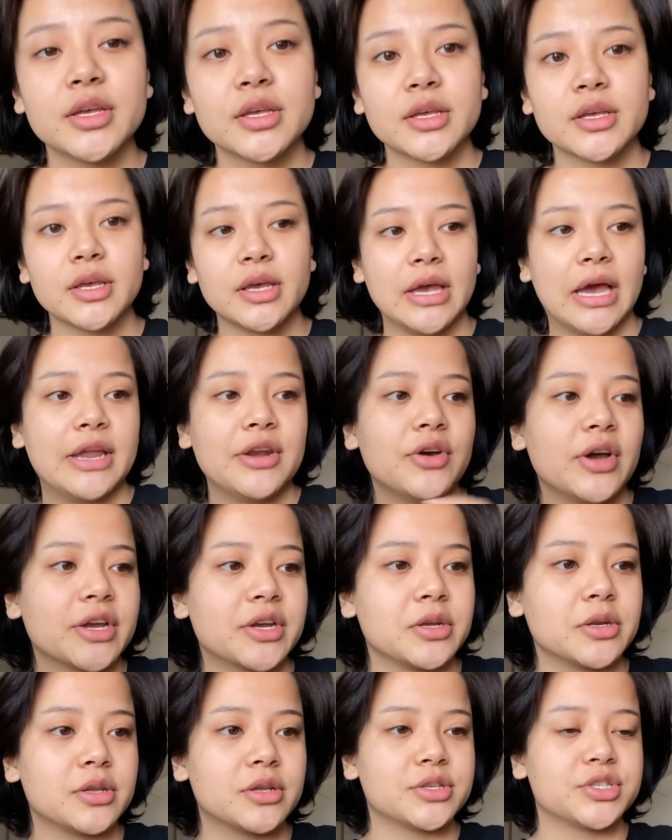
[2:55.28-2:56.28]
Okay, I know I
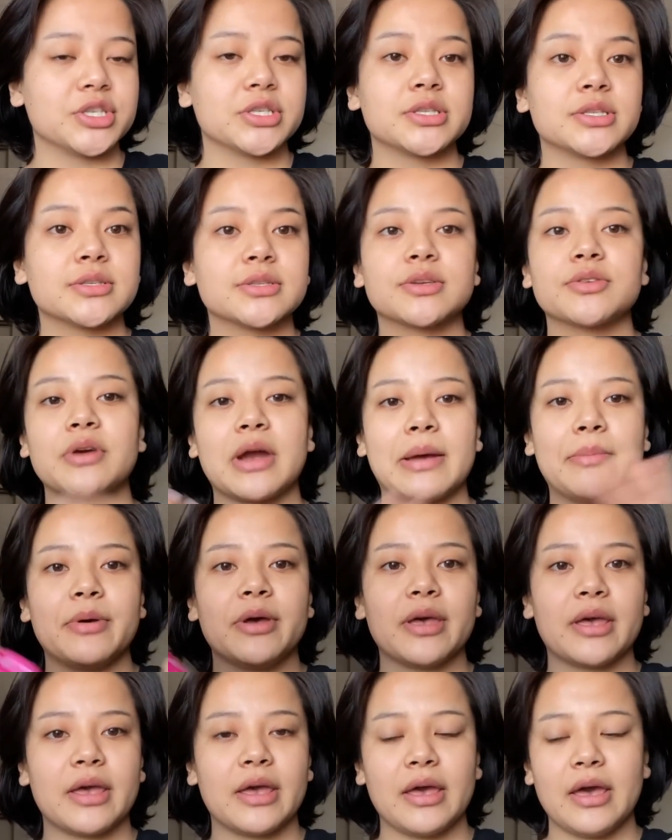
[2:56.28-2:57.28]
could just grab
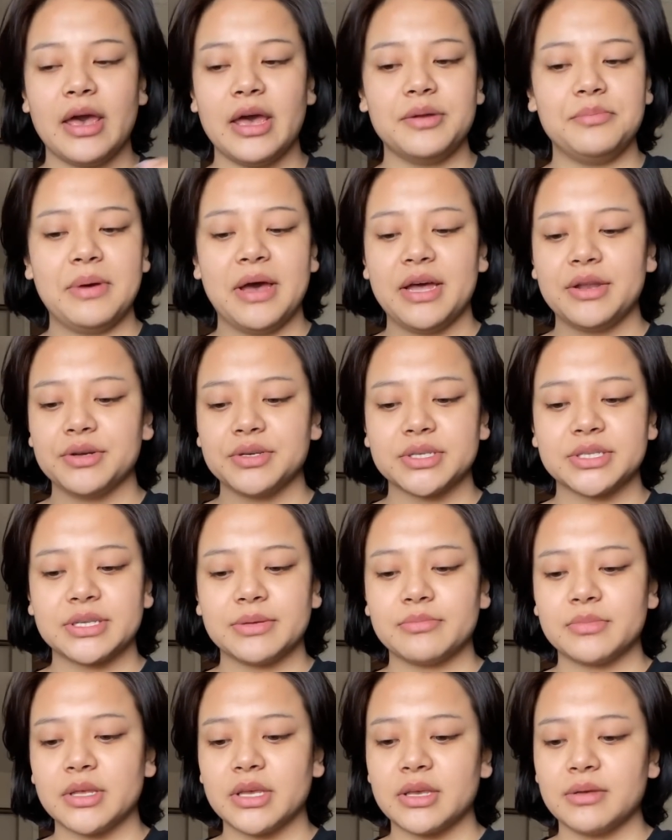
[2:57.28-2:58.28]
a headband or
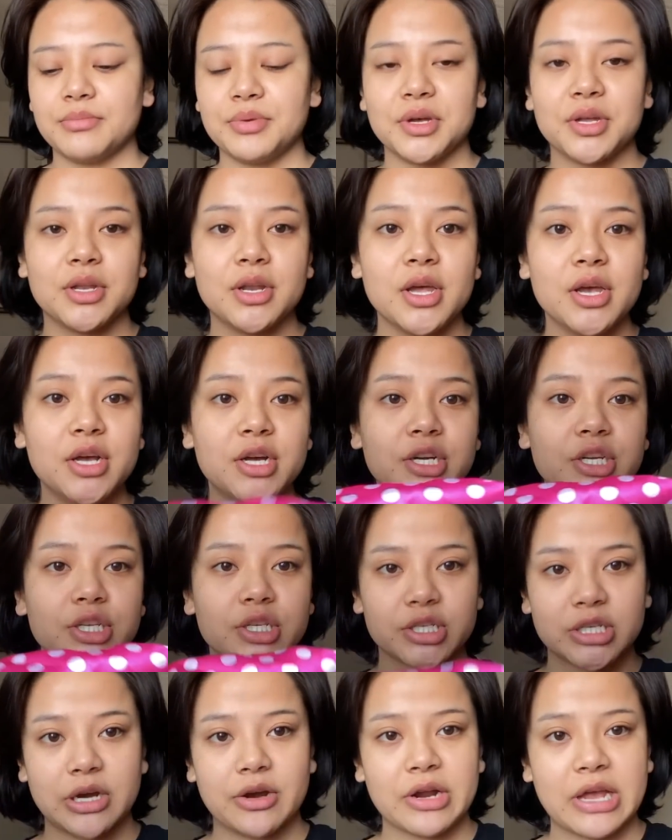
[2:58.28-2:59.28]
something, but
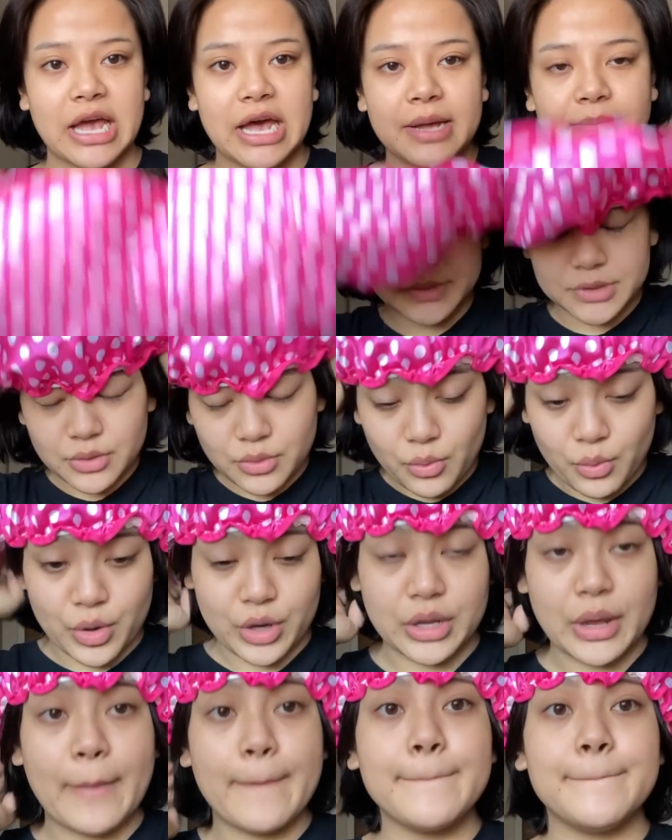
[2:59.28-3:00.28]
shower caps
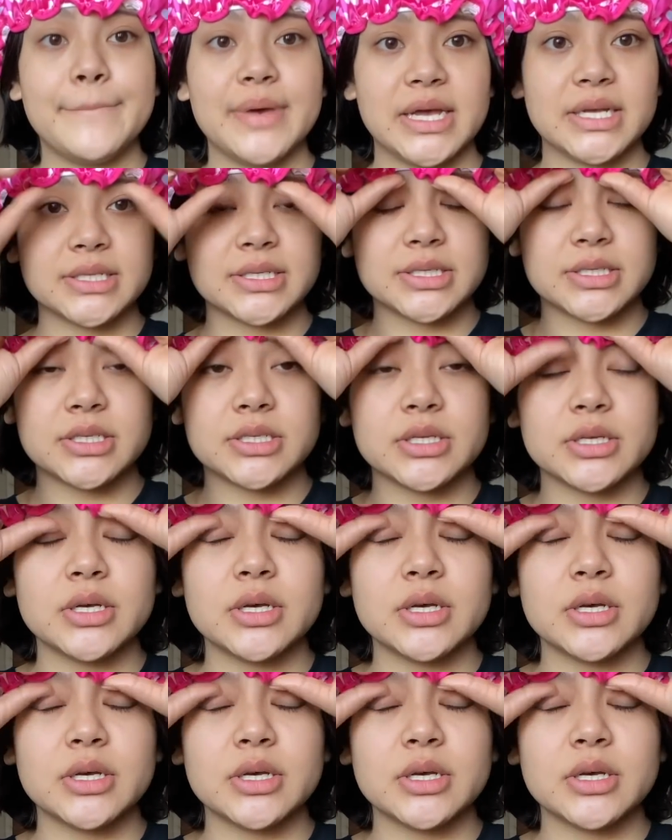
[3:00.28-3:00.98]
work best.